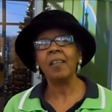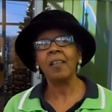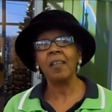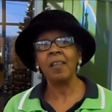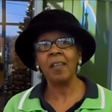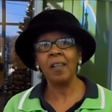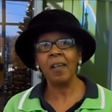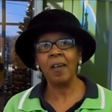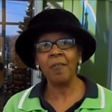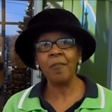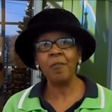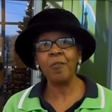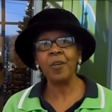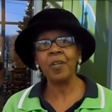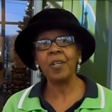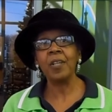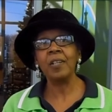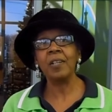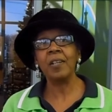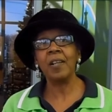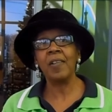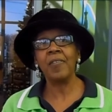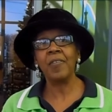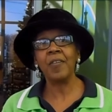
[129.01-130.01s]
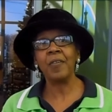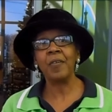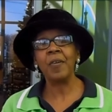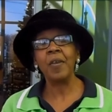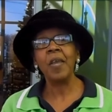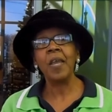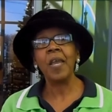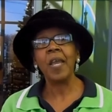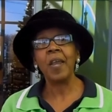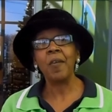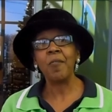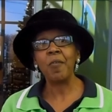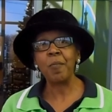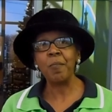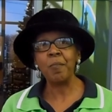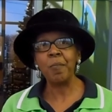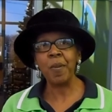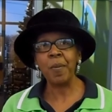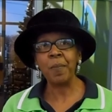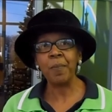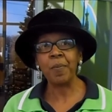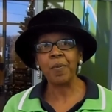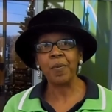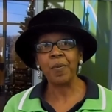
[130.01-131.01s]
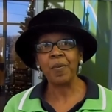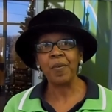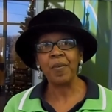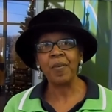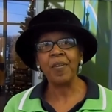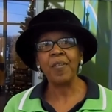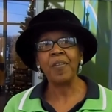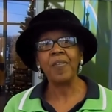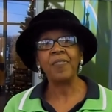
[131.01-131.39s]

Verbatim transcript: Love one another and remember